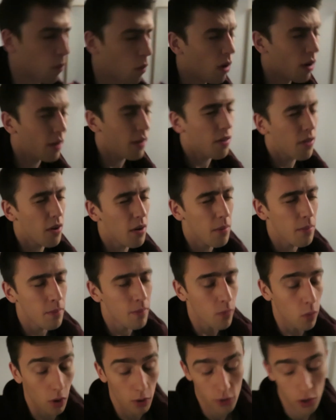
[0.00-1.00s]
One of
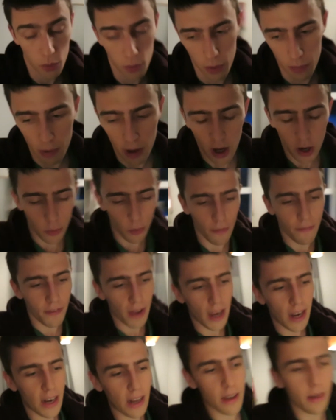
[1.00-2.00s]
them, well two of them, were
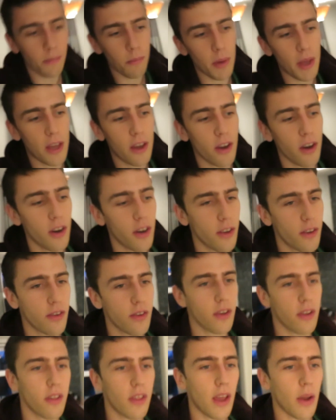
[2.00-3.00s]
failing
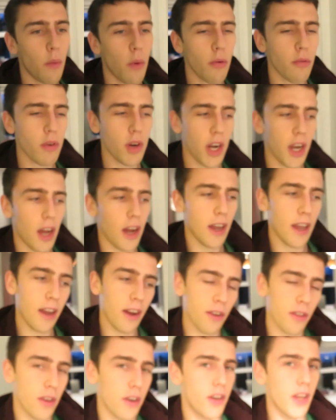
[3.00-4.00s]
because they were relying on the